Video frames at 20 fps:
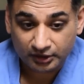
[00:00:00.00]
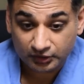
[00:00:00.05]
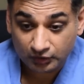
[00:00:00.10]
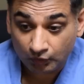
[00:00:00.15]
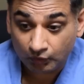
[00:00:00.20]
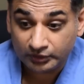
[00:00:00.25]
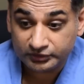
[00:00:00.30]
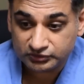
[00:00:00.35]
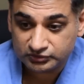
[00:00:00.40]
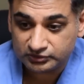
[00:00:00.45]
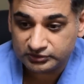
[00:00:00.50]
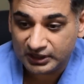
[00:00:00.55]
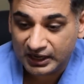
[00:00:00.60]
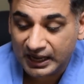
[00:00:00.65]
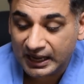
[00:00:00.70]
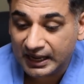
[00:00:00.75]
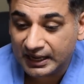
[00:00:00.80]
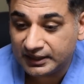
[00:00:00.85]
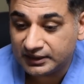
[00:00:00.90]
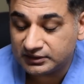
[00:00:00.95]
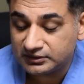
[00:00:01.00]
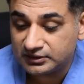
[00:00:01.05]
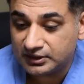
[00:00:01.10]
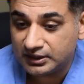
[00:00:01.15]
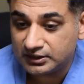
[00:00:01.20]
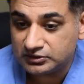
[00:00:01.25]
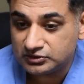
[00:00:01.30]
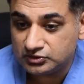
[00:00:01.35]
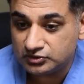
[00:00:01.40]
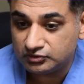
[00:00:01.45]
going to die,
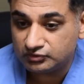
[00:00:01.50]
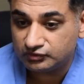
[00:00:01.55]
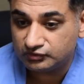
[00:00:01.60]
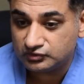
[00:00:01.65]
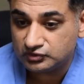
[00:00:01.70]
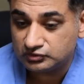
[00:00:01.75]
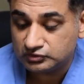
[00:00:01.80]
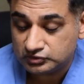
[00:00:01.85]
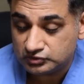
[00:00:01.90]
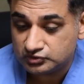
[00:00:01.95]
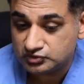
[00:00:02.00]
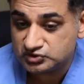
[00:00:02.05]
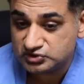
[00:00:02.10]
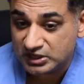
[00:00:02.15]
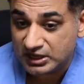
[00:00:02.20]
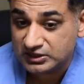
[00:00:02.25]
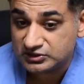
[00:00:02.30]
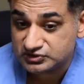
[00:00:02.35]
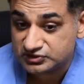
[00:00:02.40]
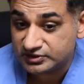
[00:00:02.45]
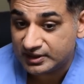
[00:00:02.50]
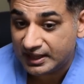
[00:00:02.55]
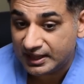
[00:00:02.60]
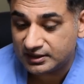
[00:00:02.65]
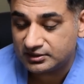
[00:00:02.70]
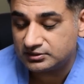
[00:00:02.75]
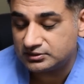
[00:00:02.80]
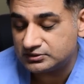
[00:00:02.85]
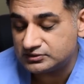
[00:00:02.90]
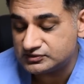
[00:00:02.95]
and you change
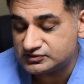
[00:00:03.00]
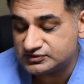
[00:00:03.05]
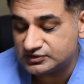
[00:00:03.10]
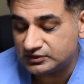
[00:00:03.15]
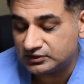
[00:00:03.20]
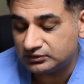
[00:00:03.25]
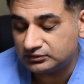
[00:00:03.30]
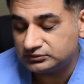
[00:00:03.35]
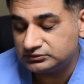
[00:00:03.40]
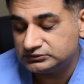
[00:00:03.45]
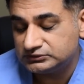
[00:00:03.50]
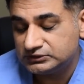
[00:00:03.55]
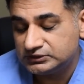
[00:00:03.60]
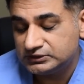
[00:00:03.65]
that, and so.